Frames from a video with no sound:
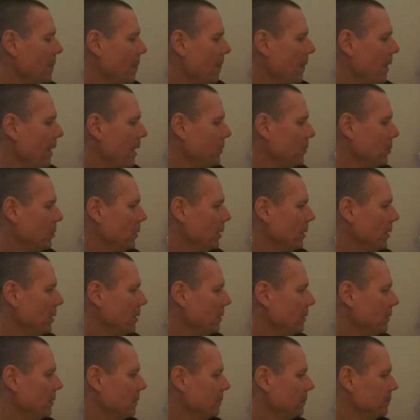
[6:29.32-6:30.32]
That's one of
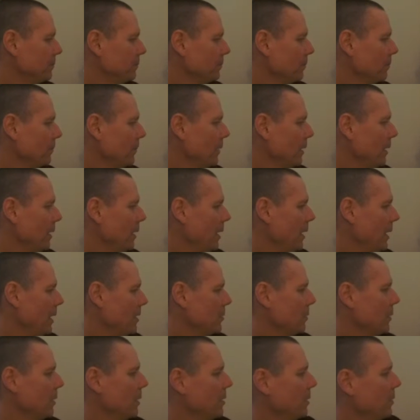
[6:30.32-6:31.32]

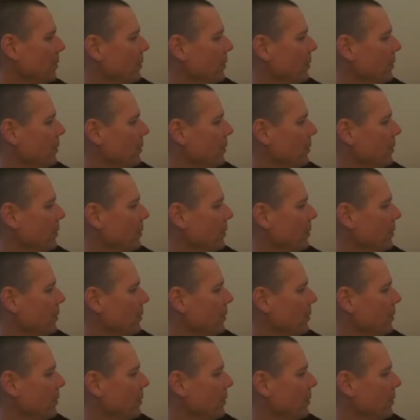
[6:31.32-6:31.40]
the